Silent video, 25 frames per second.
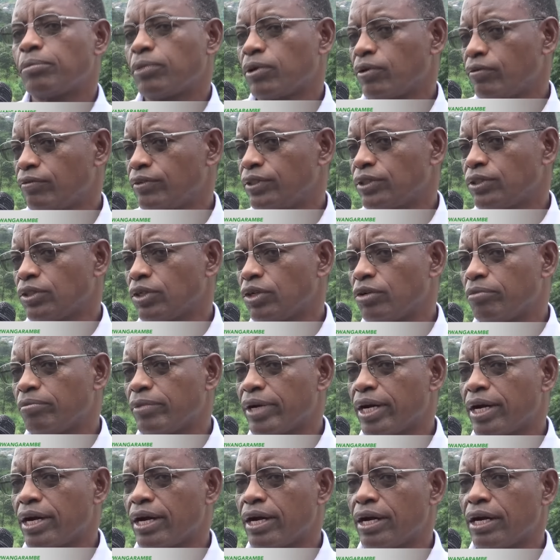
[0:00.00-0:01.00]
Cars
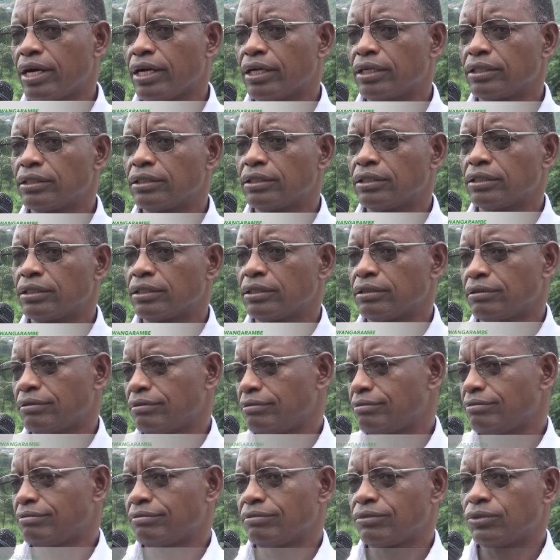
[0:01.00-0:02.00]
cannot pass.
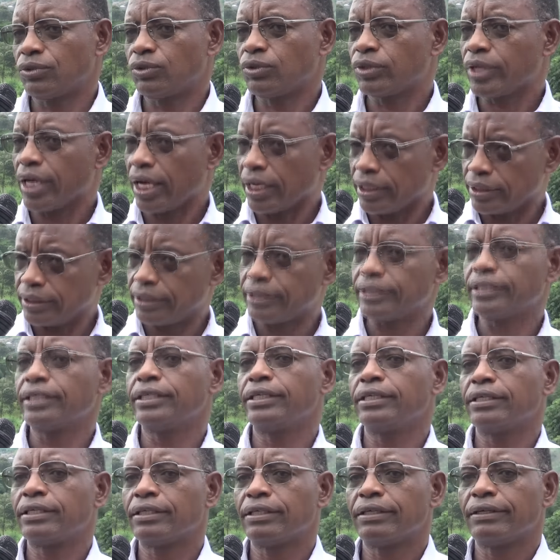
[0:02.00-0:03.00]
Movement of people has
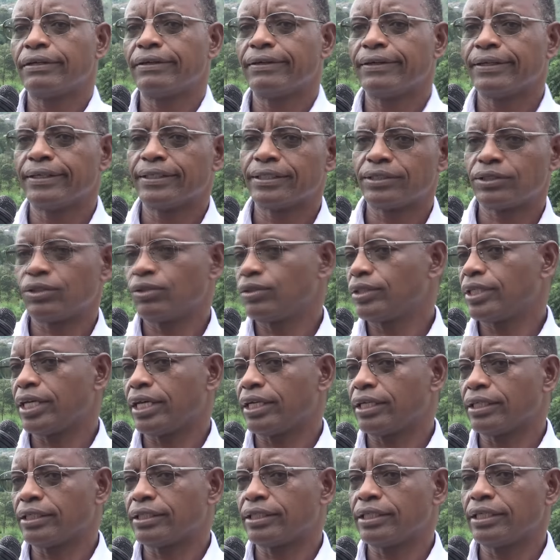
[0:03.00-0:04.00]
ceased. Lack
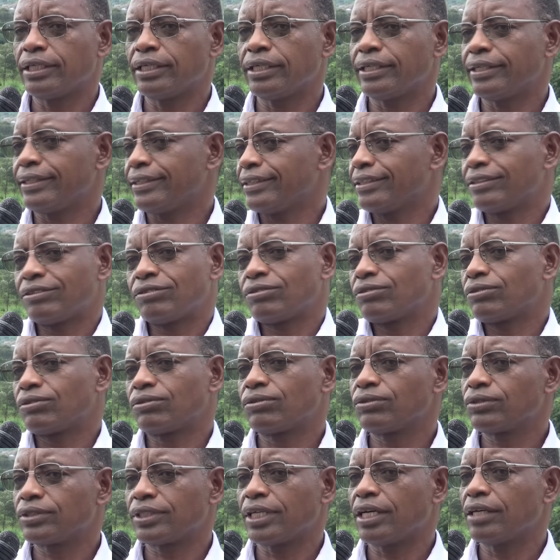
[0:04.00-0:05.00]
of enough supplies.
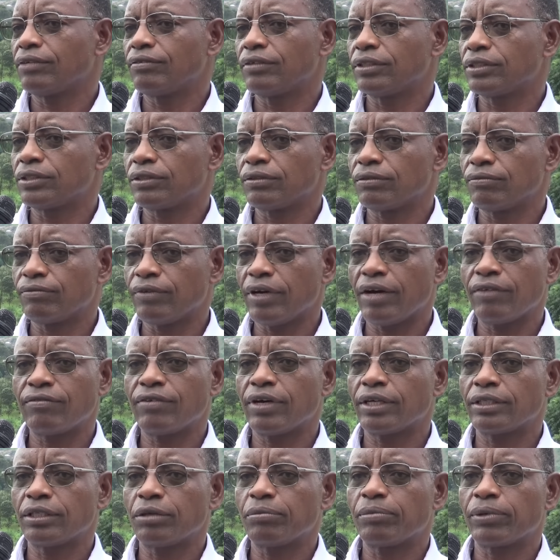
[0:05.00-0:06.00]
There are also
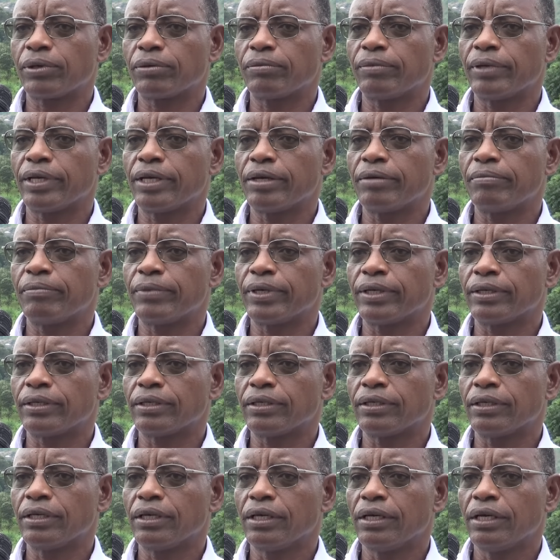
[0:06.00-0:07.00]
social and
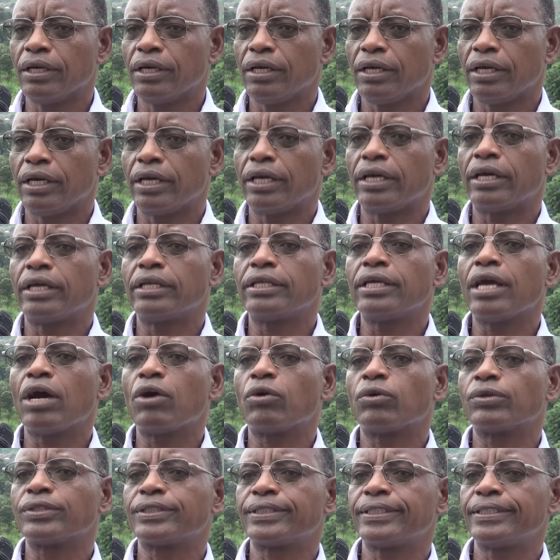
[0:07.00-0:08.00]
economic infrastructures
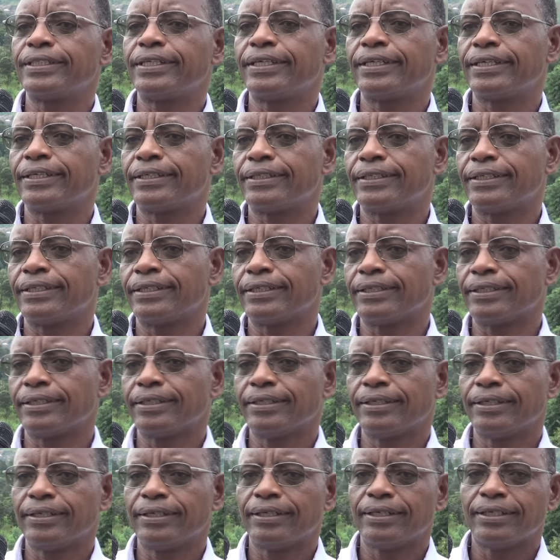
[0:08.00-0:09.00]
on the other
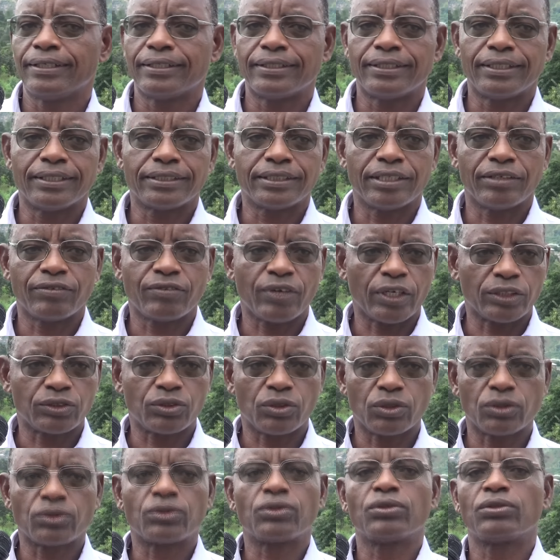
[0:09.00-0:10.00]
side, like
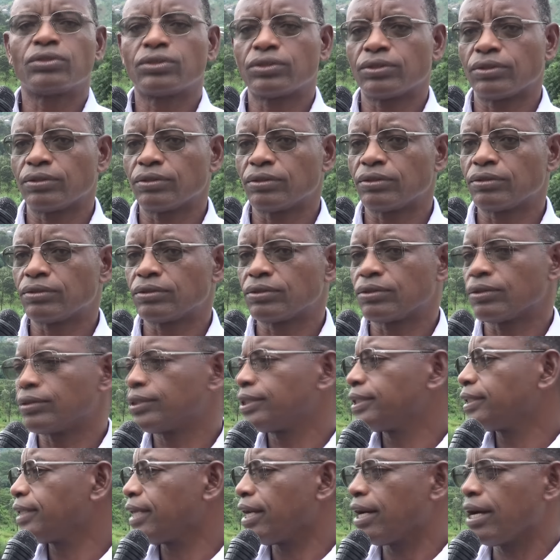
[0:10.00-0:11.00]
schools,
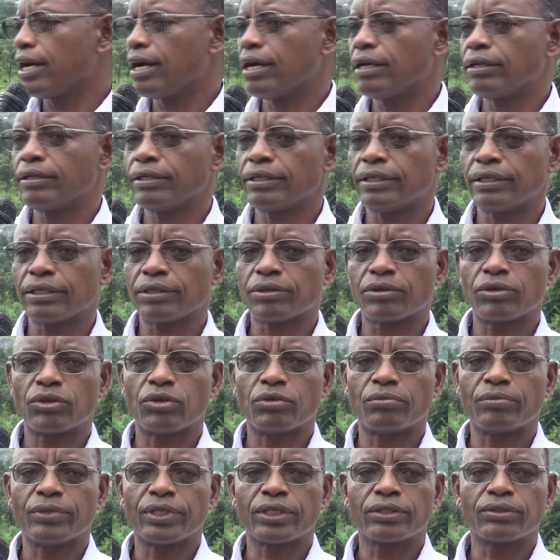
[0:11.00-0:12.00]
hospitals, and so
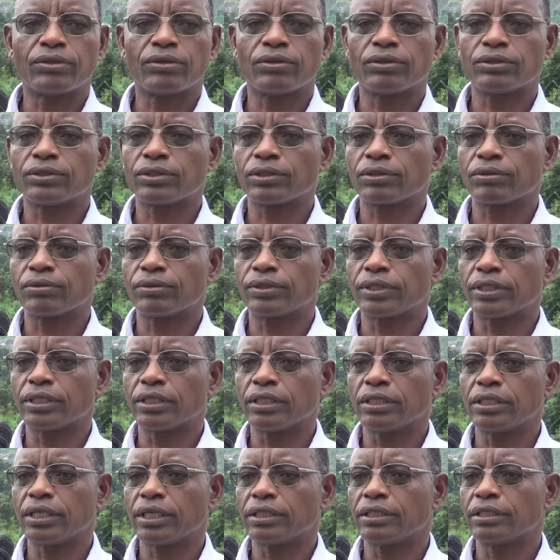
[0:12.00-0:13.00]
on. There
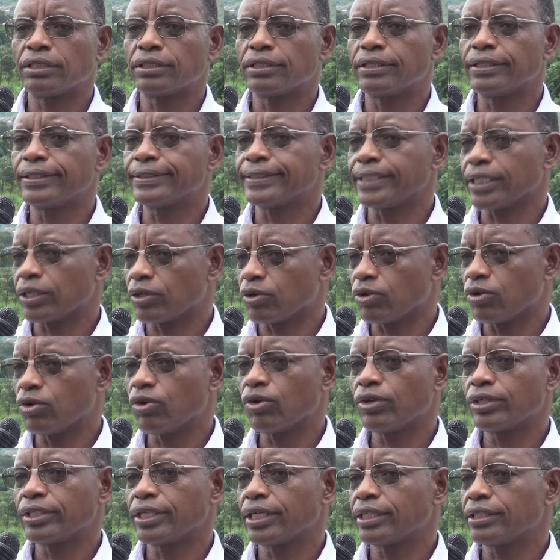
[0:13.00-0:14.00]
will be a lot of
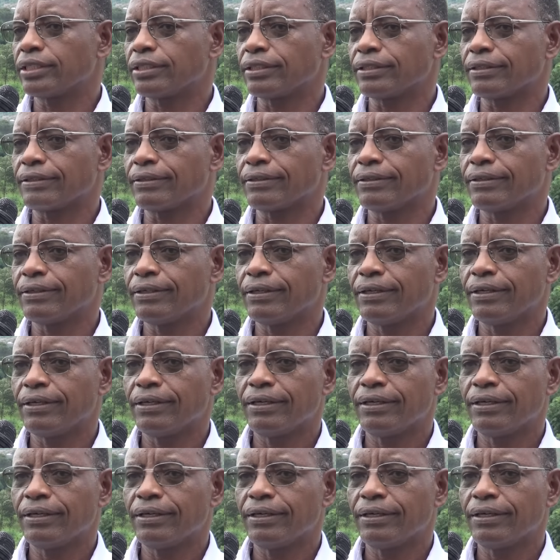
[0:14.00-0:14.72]
problems here.